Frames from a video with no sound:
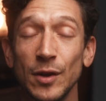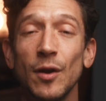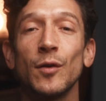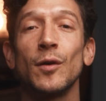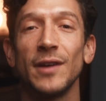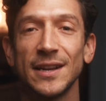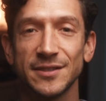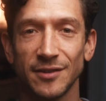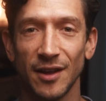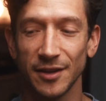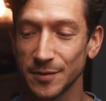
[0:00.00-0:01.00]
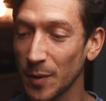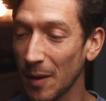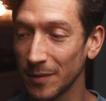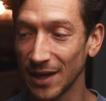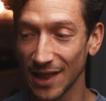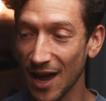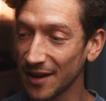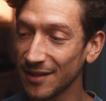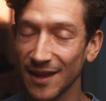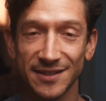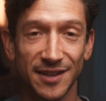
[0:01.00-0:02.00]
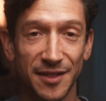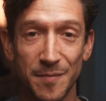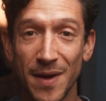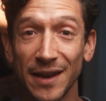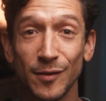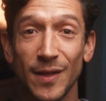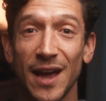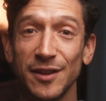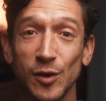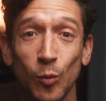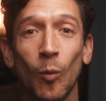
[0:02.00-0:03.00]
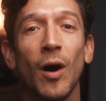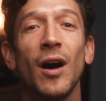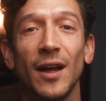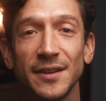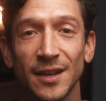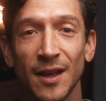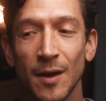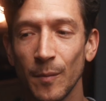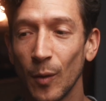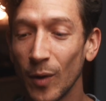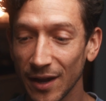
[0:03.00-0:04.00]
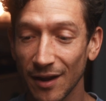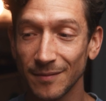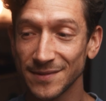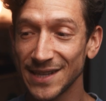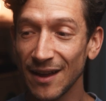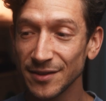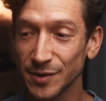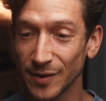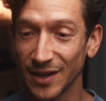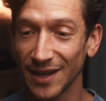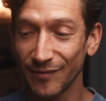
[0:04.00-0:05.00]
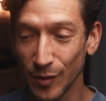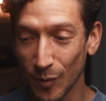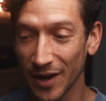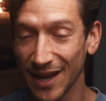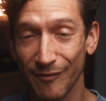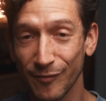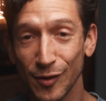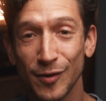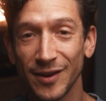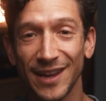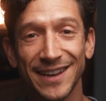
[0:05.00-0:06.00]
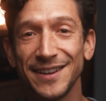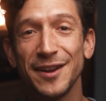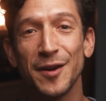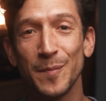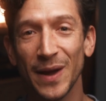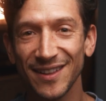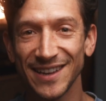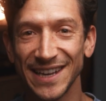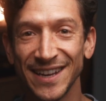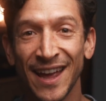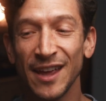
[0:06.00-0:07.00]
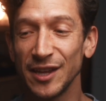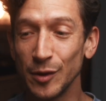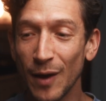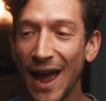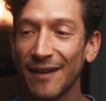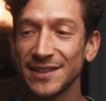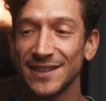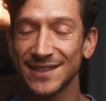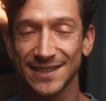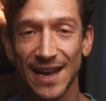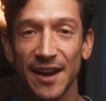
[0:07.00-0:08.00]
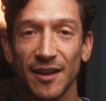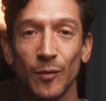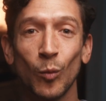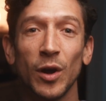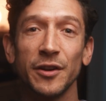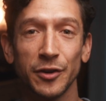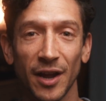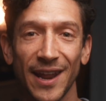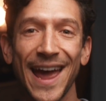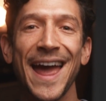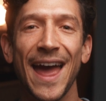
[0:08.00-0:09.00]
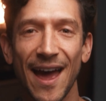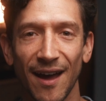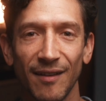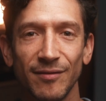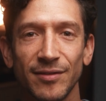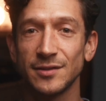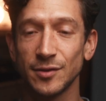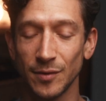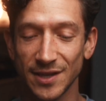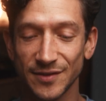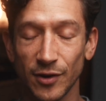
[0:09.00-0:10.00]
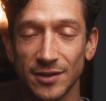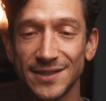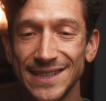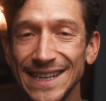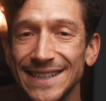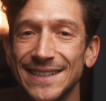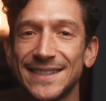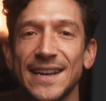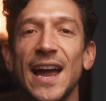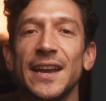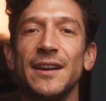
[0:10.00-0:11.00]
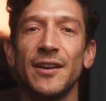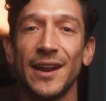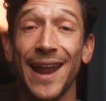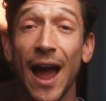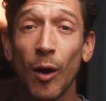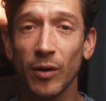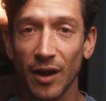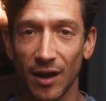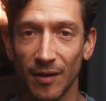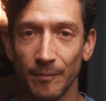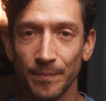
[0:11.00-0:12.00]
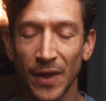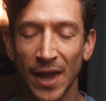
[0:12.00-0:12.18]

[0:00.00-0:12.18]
you go to a restaurant, there's probably a lot of things on the menu that you want, but when it comes down to it, if you want to get food into your belly, you have to decide on what you're gonna have. So this first D, deciding on an outcome,